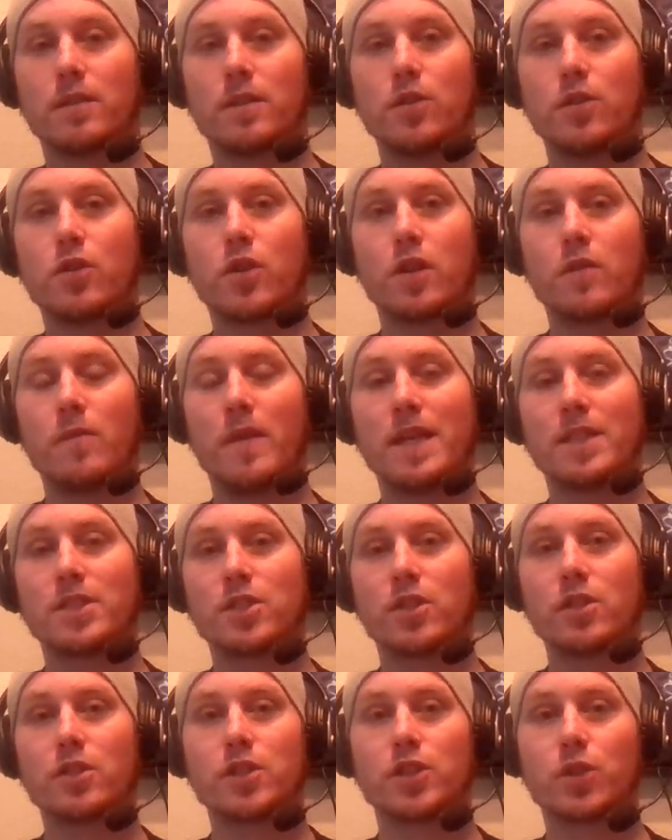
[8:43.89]
You could have made
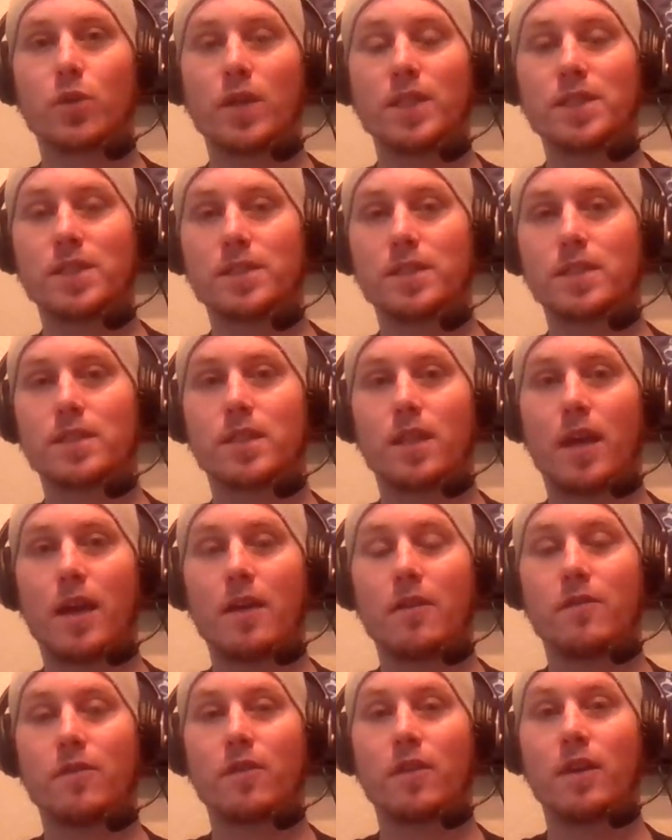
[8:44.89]
certain choices this
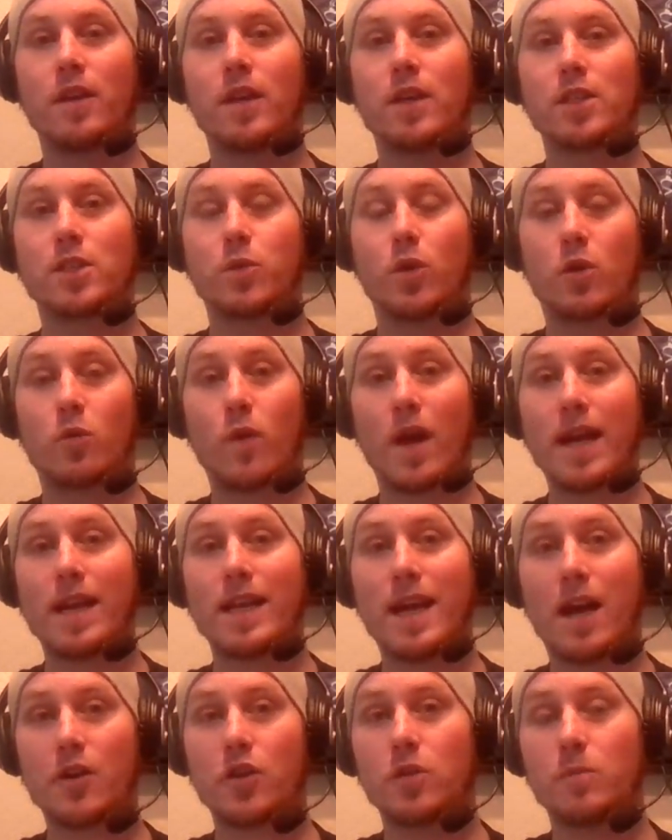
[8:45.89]
life to where right
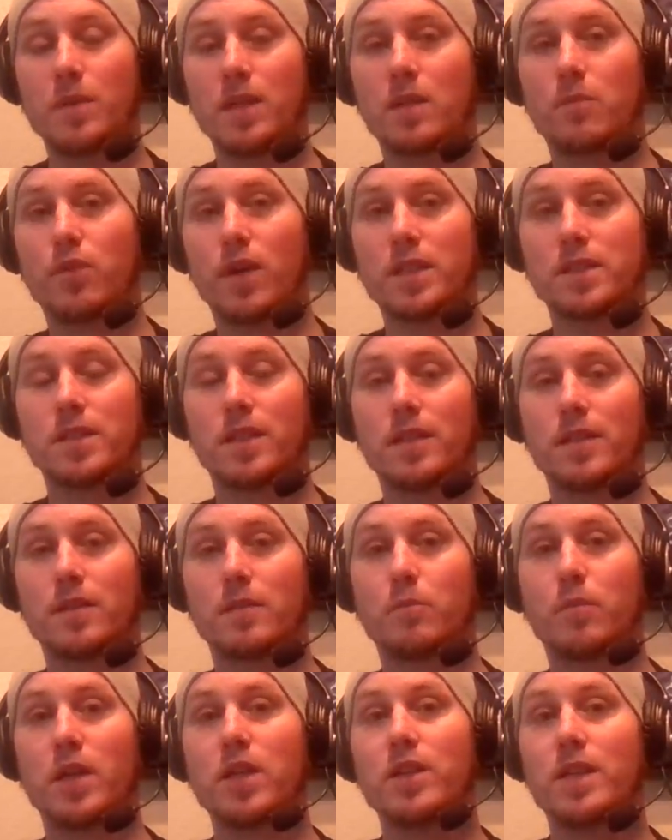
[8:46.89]
now you'd be the president,
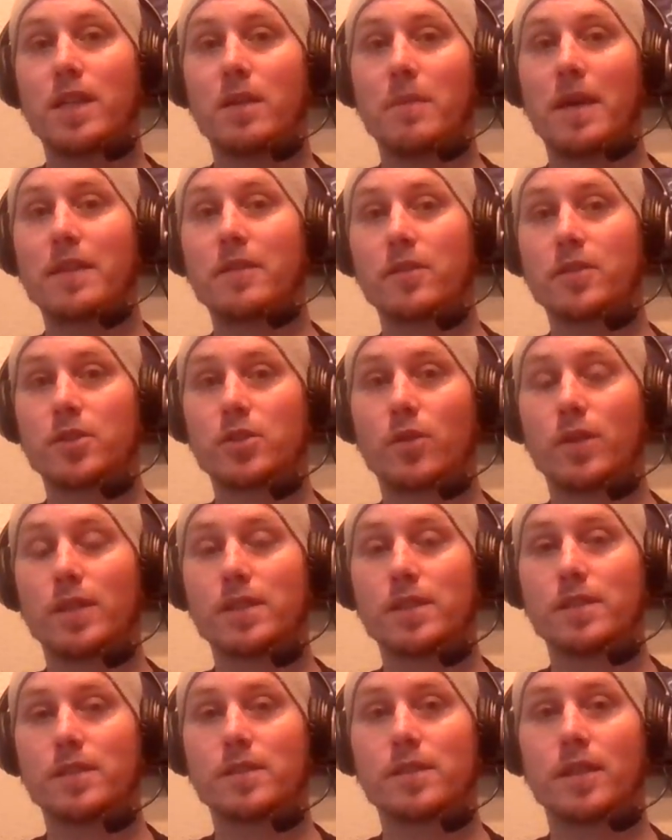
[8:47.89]
but you didn't make those
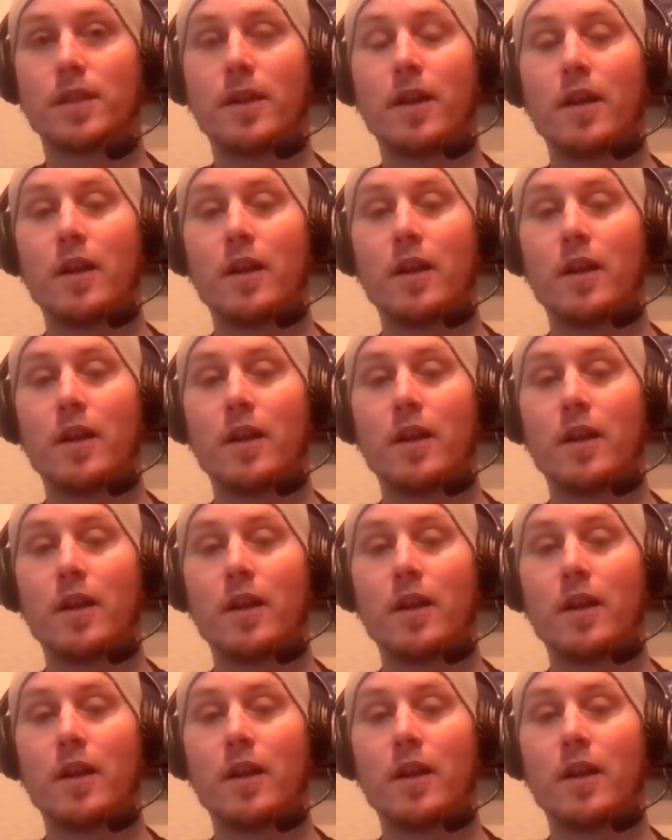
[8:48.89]
choices.